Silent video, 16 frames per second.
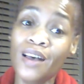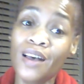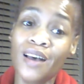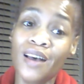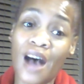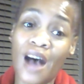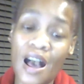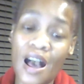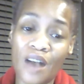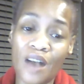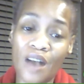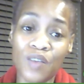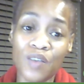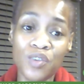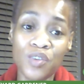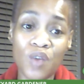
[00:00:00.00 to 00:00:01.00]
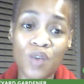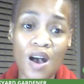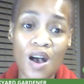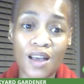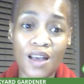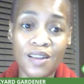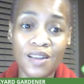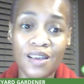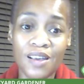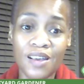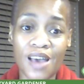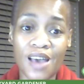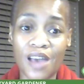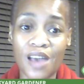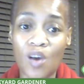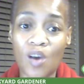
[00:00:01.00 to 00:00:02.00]
I have a Yukon
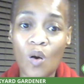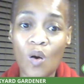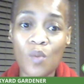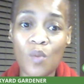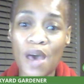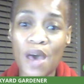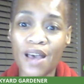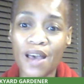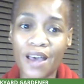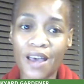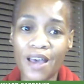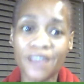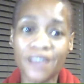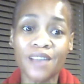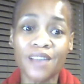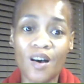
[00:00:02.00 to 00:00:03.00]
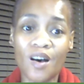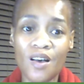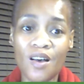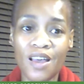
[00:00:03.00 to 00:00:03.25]
and a whole back XL